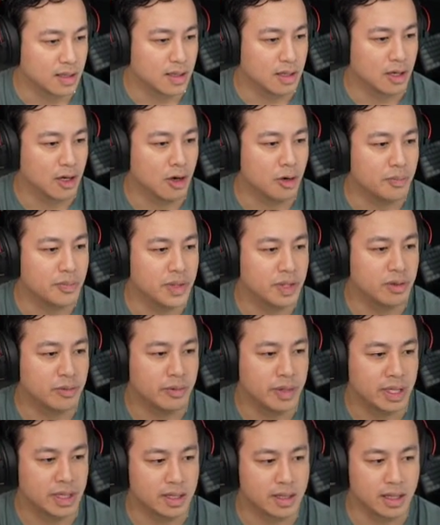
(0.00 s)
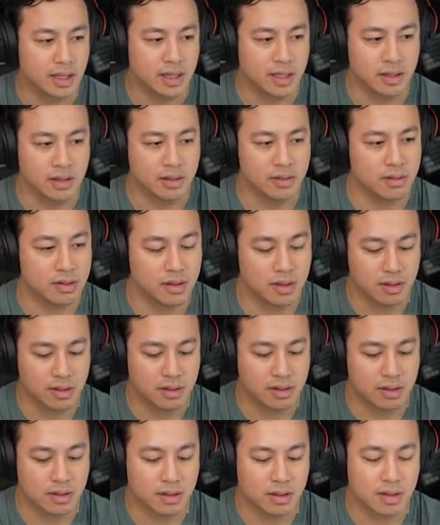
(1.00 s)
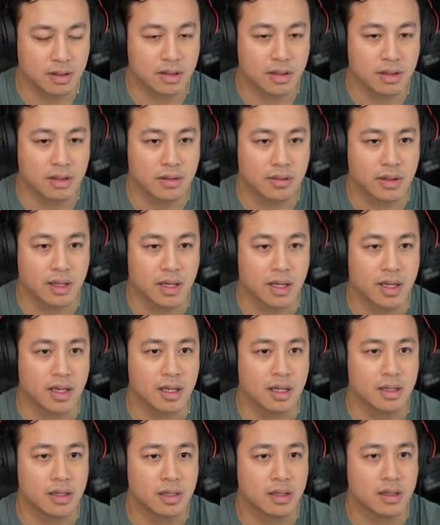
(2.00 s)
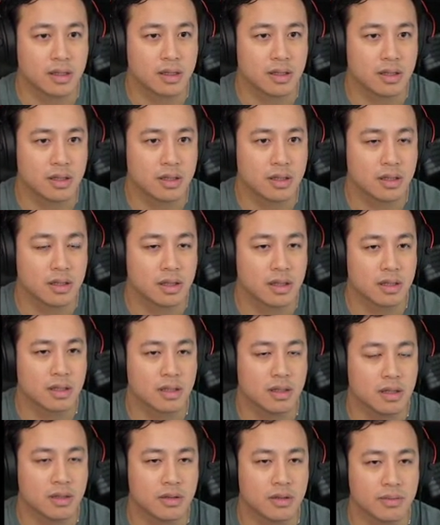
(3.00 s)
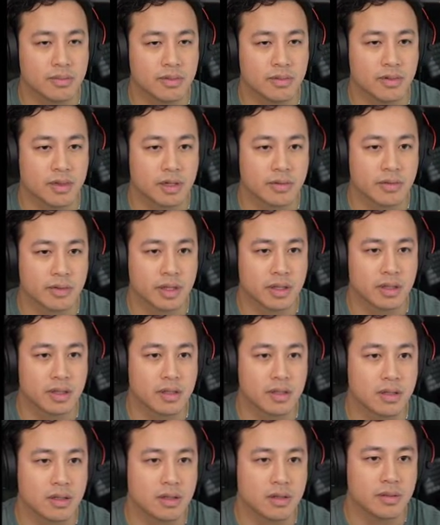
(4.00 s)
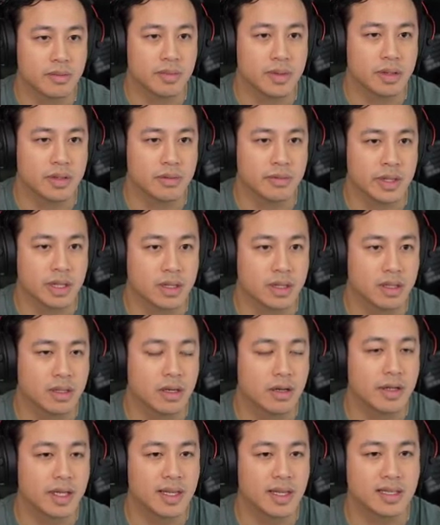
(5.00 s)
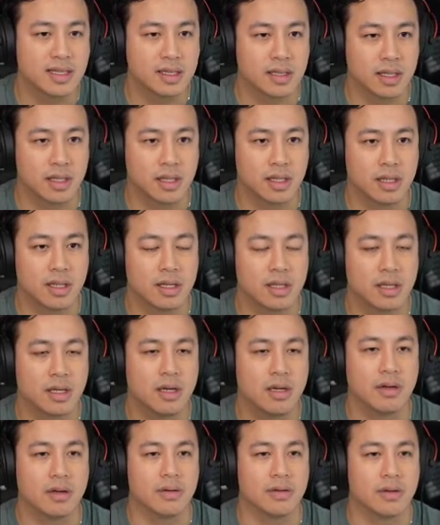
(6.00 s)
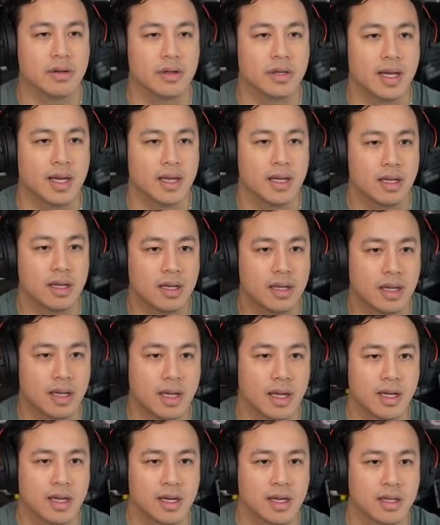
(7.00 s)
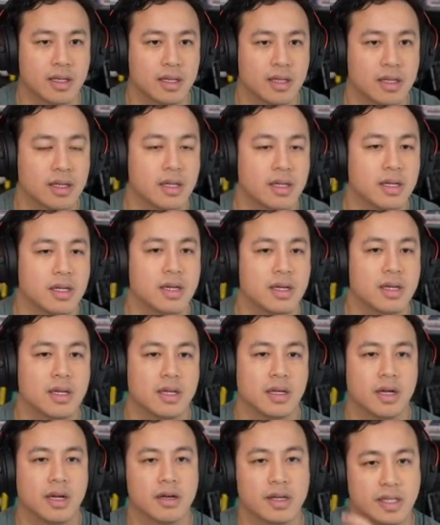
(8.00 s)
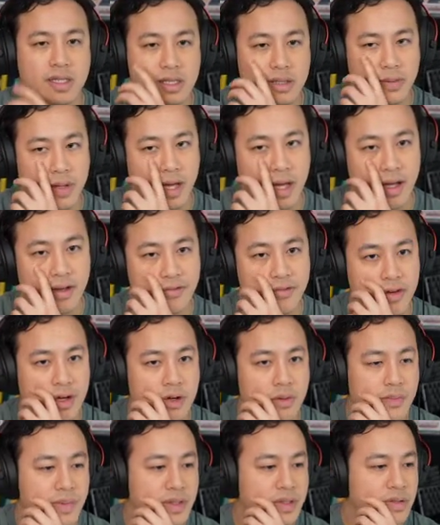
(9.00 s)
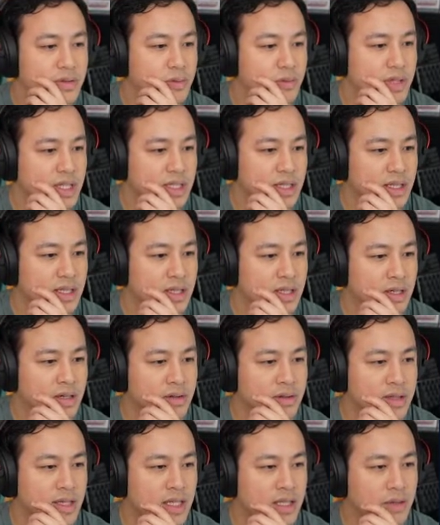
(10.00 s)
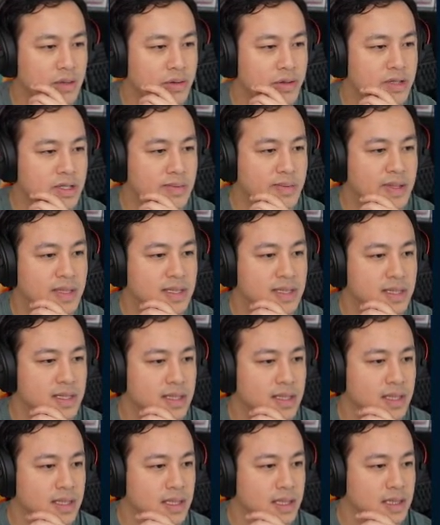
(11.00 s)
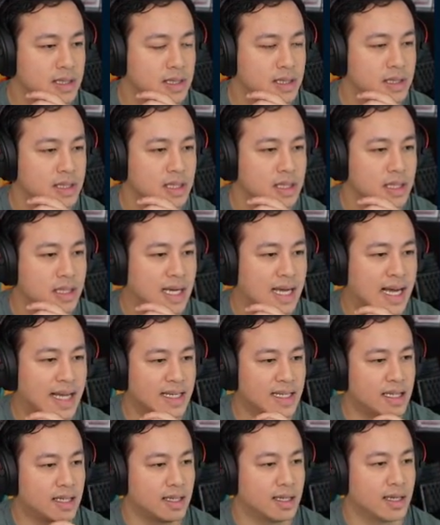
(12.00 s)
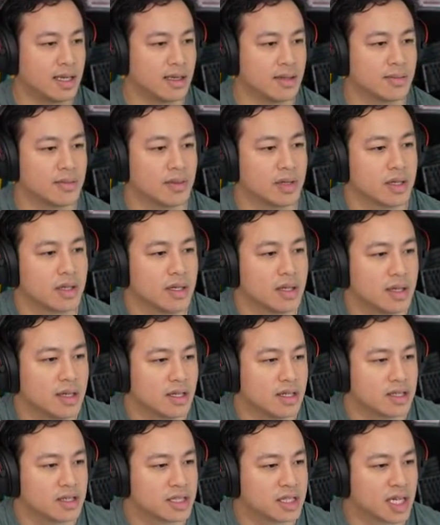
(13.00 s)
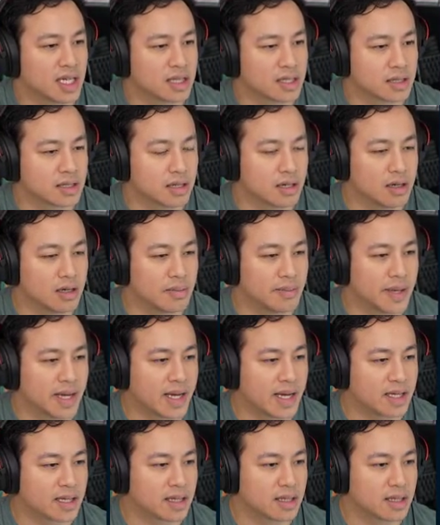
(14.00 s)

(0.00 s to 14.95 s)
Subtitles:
Open weekly note. Okay. Oh, wrong one. Open week. Okay, that's good. Oh, okay. Hang on. Okay, so we have open weekly note that corresponds to this. ID name, check callback.